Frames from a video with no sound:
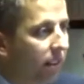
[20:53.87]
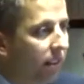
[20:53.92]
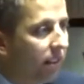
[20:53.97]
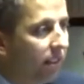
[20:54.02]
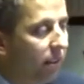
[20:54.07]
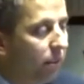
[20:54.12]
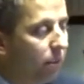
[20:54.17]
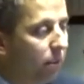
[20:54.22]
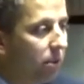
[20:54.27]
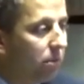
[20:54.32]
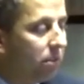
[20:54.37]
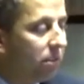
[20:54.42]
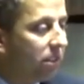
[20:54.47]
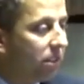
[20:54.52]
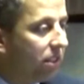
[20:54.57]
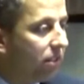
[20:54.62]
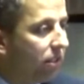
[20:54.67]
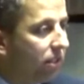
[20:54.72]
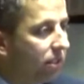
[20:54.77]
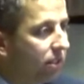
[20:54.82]
and they were able to
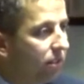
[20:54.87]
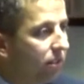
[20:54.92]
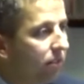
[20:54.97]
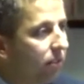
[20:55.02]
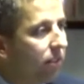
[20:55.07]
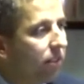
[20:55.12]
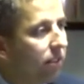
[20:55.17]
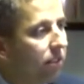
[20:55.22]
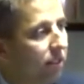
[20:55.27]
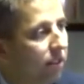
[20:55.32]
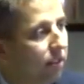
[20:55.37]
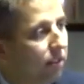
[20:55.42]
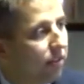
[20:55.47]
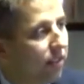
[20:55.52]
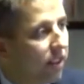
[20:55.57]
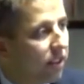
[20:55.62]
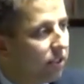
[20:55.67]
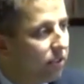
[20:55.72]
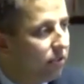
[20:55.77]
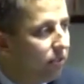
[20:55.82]
decrease their
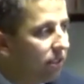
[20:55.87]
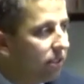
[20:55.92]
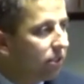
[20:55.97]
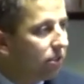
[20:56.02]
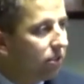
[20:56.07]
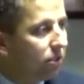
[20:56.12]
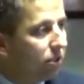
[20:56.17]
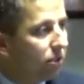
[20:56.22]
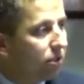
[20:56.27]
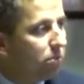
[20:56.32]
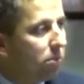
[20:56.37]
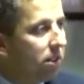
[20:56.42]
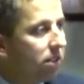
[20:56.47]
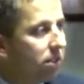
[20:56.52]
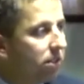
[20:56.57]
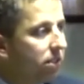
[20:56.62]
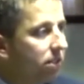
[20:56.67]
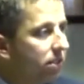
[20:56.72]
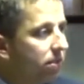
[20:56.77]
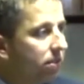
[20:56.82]
infection rates
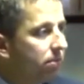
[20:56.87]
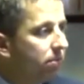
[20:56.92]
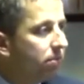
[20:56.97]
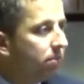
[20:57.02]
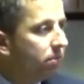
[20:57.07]
tremendously.